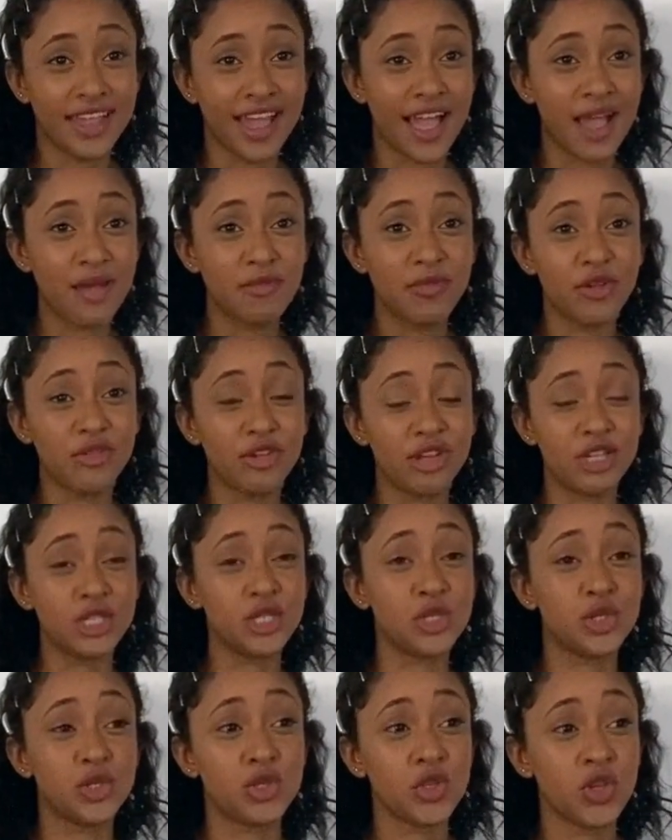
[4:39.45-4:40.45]
I'm not really
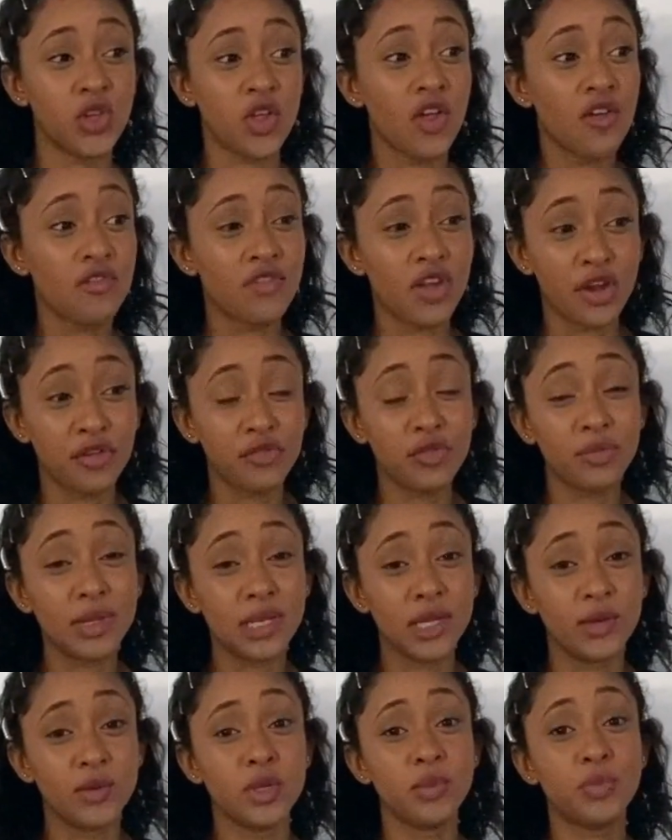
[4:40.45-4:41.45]
very
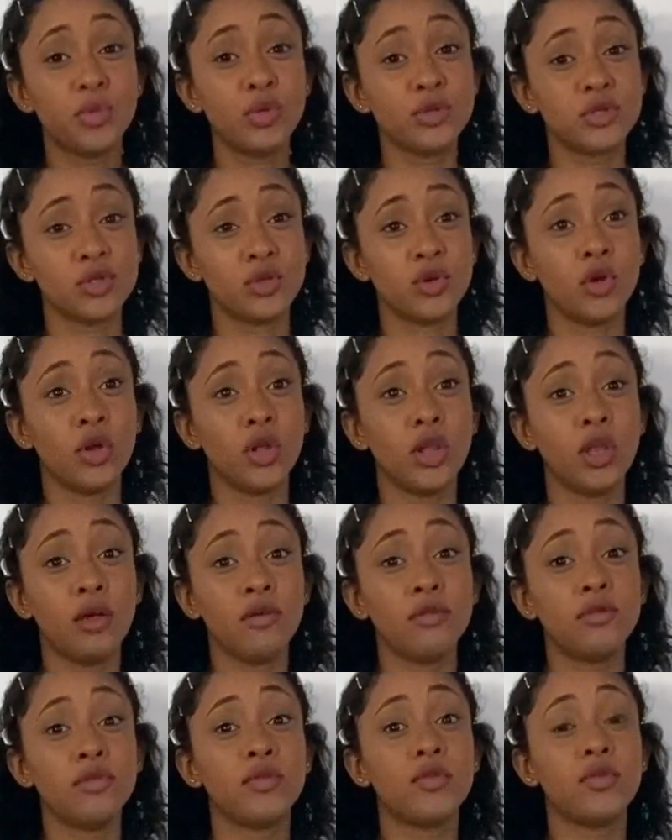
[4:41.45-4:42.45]
familiar with the protocol
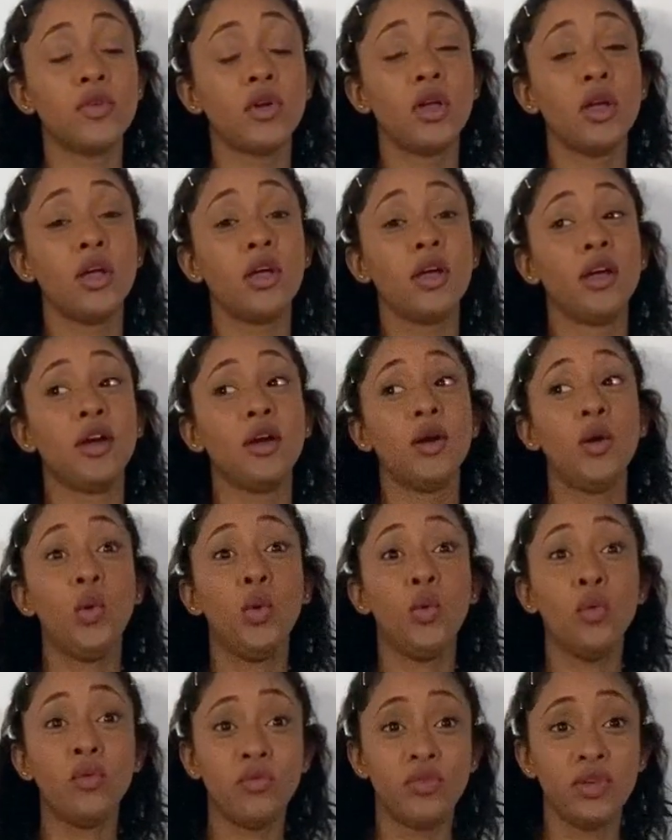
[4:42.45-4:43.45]
of
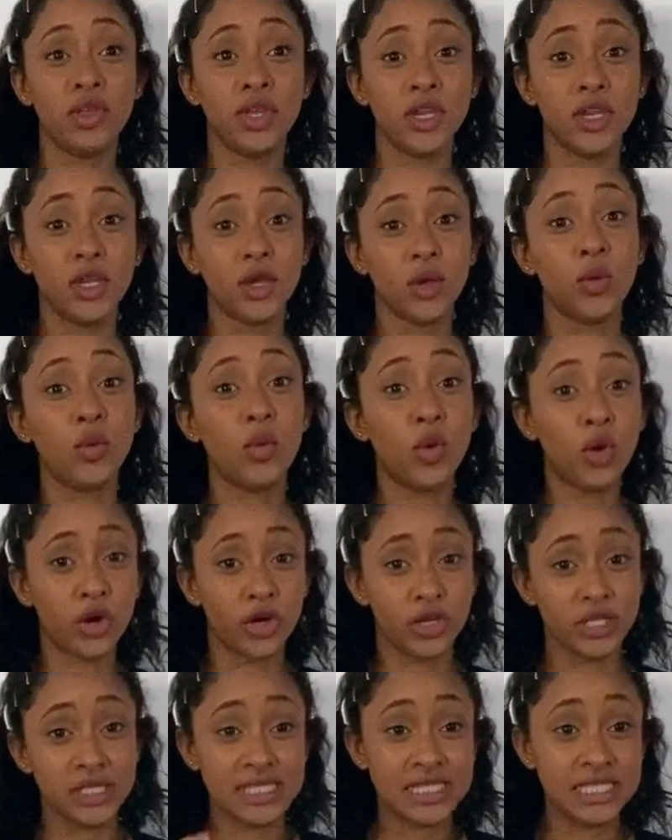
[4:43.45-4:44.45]
COVID
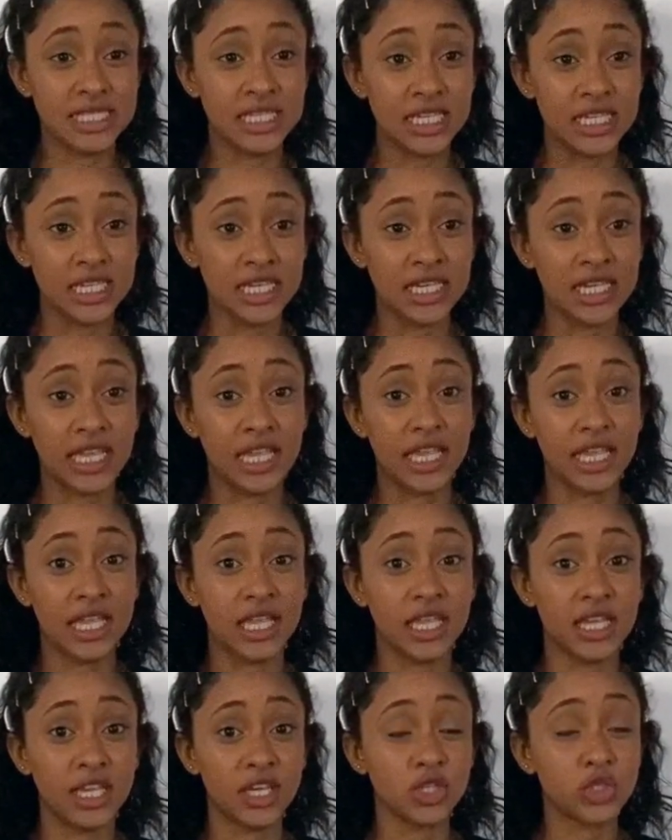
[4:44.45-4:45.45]
quarantine
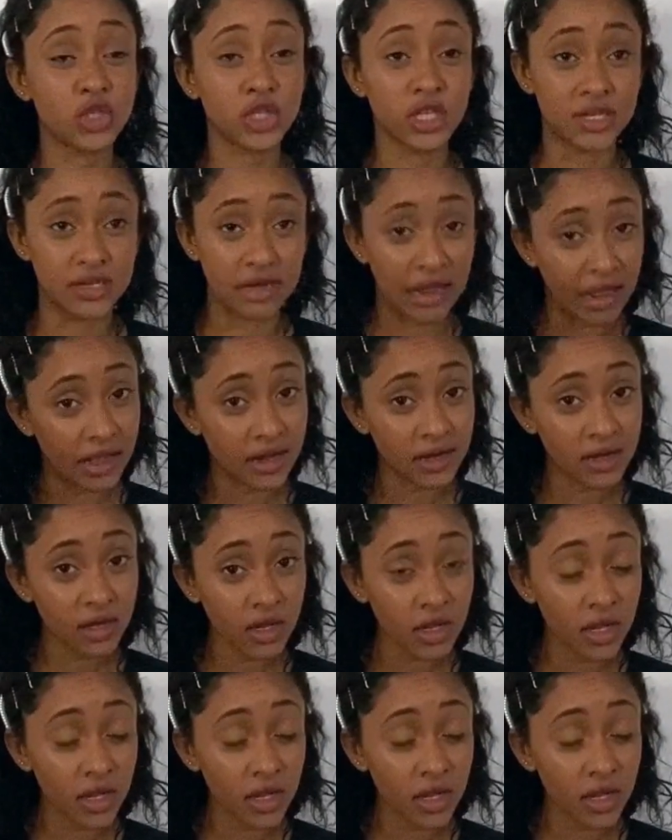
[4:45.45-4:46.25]
in Trinidad.